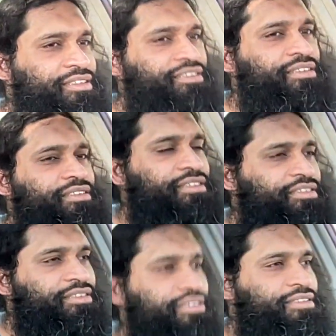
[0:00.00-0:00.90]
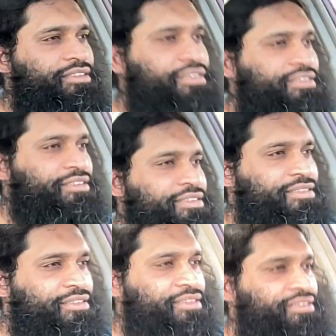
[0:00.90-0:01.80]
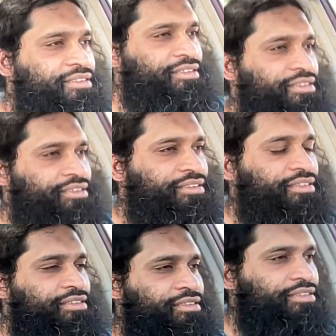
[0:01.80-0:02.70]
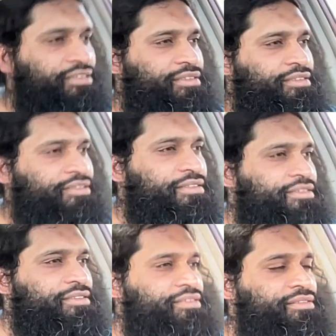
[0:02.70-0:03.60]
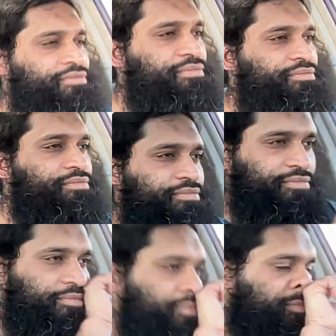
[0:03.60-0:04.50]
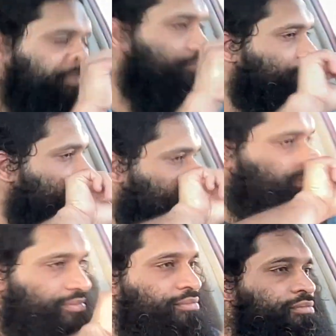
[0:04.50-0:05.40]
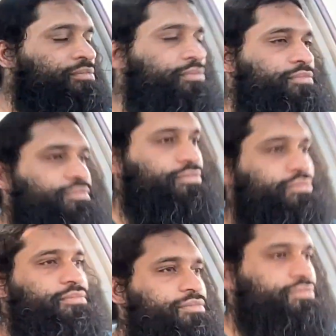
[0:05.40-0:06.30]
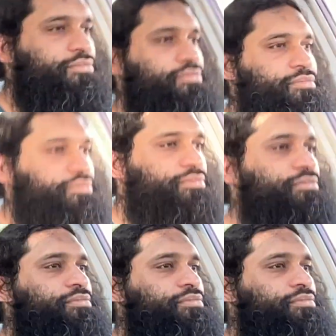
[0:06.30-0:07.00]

If I ain't leaving my house, I ain't leaving my house. I don't care if it's like two, ten steps from my door. I'm not leaving.